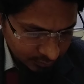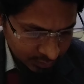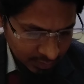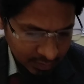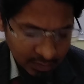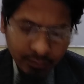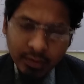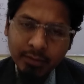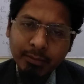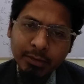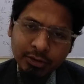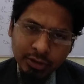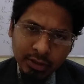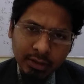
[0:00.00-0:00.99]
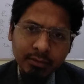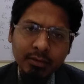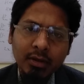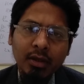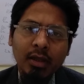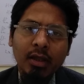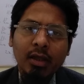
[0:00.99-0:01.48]
It is a one
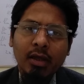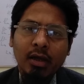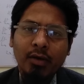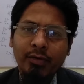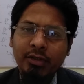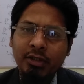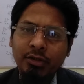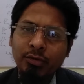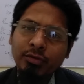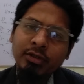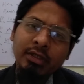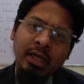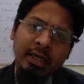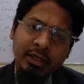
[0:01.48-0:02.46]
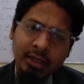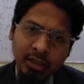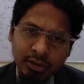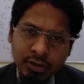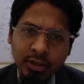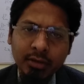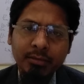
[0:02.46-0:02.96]
machine which is used in
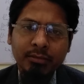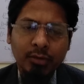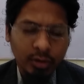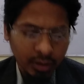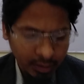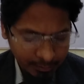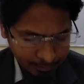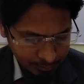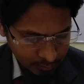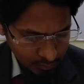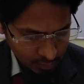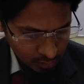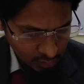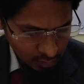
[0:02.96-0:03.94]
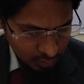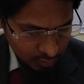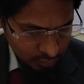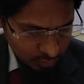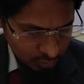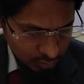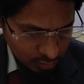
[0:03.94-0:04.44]
agriculture, okay.
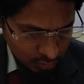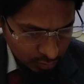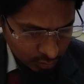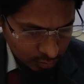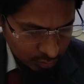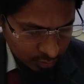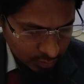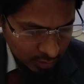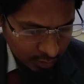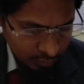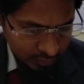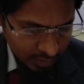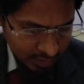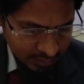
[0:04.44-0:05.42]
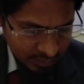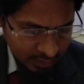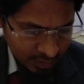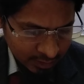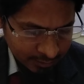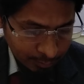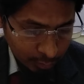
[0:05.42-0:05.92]
So now class, the
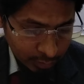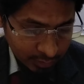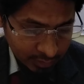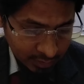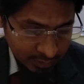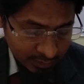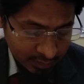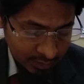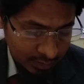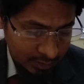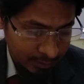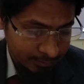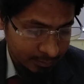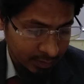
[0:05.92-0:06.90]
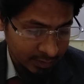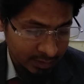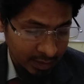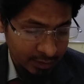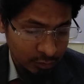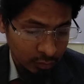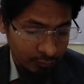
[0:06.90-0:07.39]
next point is
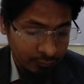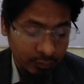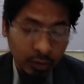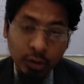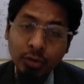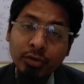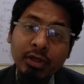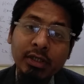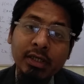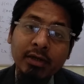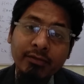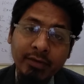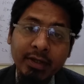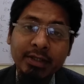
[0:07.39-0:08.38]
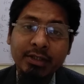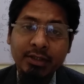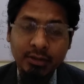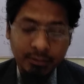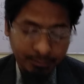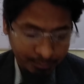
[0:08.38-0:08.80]
hazards of nuclear waste.